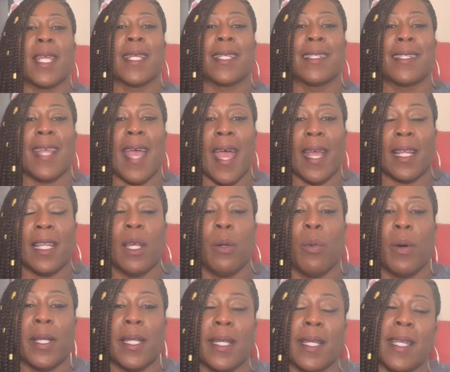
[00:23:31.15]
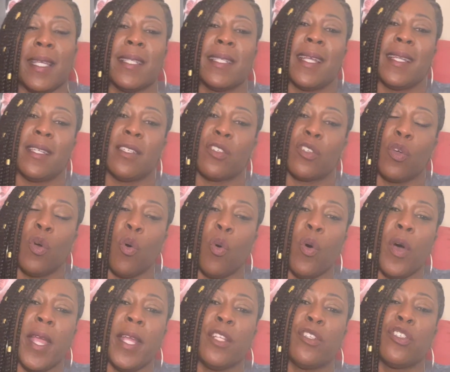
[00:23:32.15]
exactly what it is that is
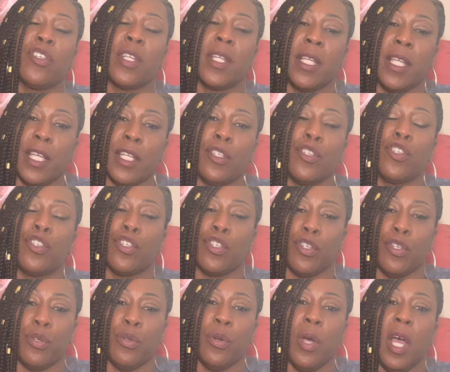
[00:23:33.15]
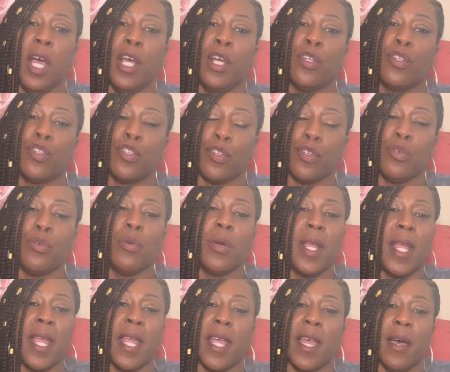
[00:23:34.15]
going to get you to
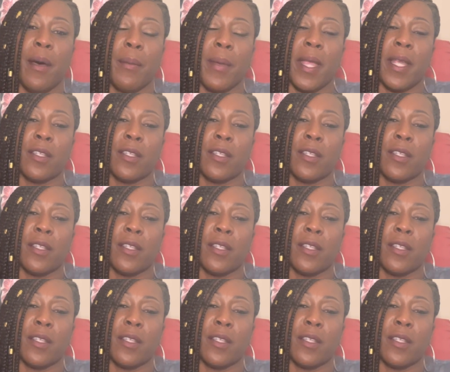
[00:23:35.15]
him.